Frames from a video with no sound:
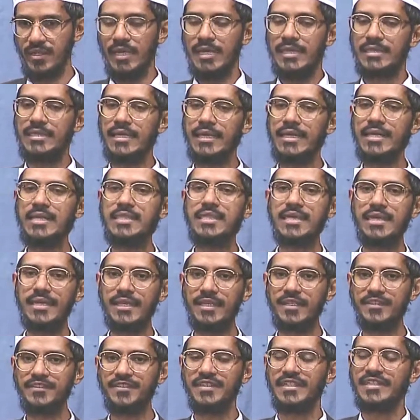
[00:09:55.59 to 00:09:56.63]
The reason
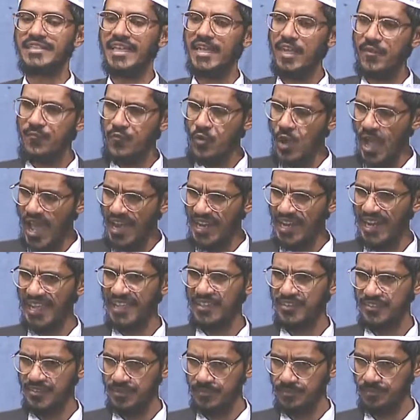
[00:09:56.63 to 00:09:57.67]
is that if you analyze
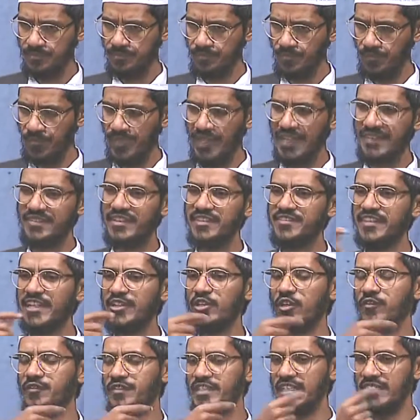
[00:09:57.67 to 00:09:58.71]
the set
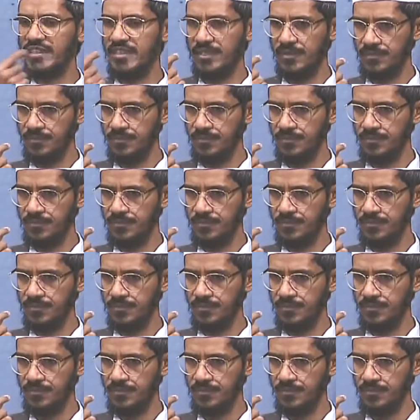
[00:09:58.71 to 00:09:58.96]
of teeth